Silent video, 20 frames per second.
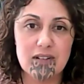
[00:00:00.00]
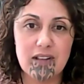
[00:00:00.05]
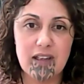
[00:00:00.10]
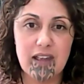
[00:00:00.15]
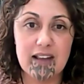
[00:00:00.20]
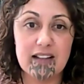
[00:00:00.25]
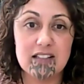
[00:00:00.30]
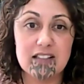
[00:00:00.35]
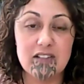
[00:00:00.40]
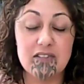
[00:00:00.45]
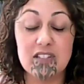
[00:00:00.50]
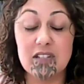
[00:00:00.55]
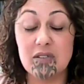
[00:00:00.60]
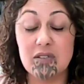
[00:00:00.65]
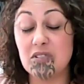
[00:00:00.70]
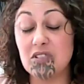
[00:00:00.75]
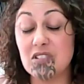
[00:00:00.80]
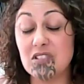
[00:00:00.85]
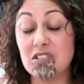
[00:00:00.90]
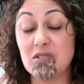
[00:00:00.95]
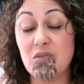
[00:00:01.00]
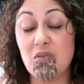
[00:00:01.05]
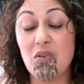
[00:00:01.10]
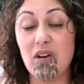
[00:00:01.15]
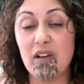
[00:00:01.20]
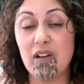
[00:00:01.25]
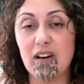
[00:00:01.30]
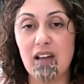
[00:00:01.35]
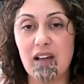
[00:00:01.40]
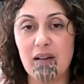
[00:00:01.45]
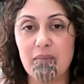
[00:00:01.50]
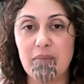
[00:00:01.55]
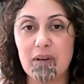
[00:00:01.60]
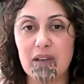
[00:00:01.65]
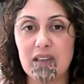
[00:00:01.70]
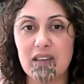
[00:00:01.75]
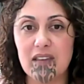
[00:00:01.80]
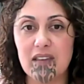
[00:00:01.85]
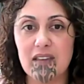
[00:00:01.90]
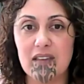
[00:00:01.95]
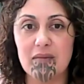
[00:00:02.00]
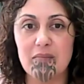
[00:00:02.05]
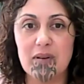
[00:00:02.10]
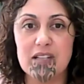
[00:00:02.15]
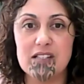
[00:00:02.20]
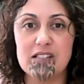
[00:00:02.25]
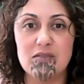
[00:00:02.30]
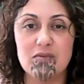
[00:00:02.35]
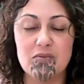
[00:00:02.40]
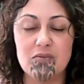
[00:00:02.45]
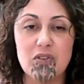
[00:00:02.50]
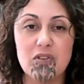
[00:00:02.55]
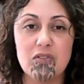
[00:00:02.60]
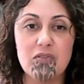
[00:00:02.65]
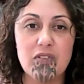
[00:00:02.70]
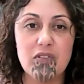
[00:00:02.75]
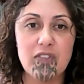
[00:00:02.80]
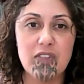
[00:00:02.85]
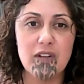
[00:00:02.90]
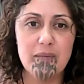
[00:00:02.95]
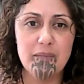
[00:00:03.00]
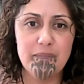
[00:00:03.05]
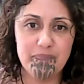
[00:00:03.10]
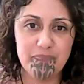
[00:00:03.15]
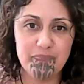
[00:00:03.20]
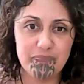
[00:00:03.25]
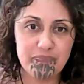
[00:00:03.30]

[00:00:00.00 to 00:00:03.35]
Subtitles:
activity, which is quite a big piece of work for them.